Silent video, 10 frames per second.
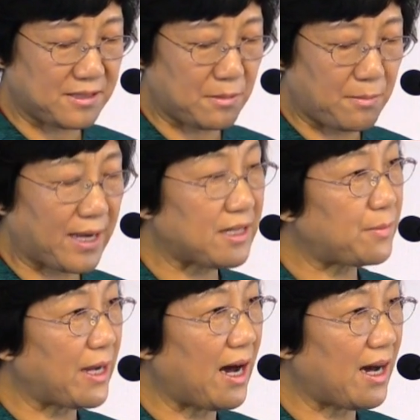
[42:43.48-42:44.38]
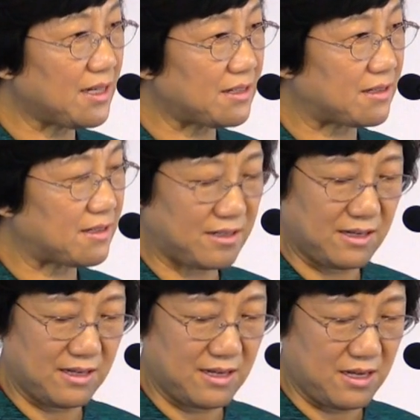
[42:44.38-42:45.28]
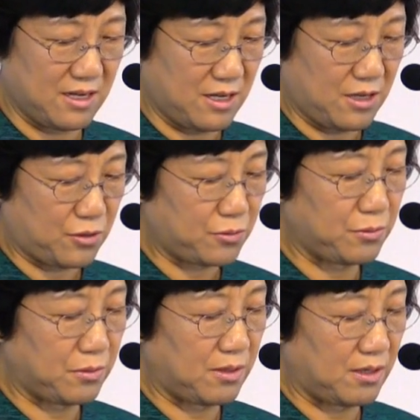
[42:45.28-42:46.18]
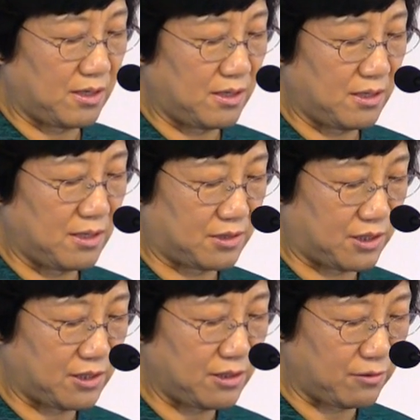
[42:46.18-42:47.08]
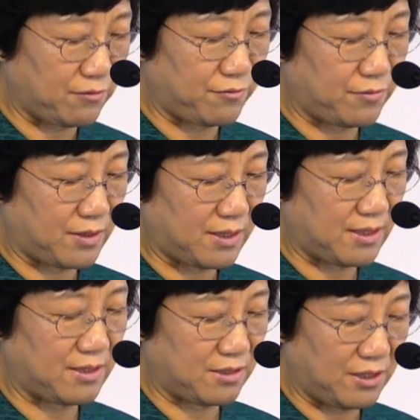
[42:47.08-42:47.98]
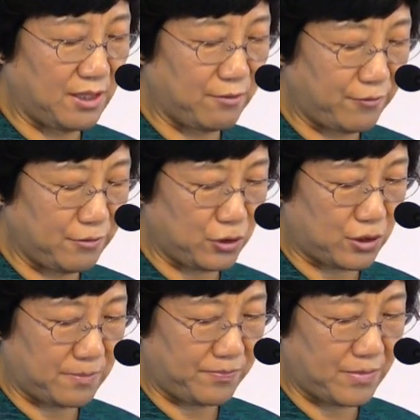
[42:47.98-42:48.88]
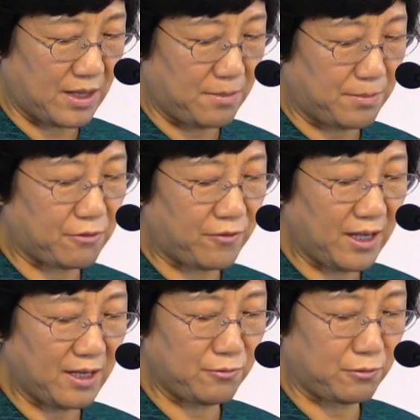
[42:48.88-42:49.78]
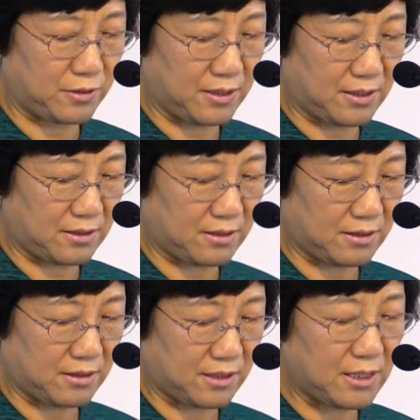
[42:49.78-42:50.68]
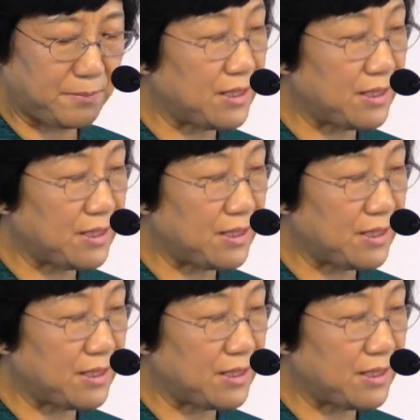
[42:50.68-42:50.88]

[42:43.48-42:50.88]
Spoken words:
might be harder to achieve in the near future, but we have to keep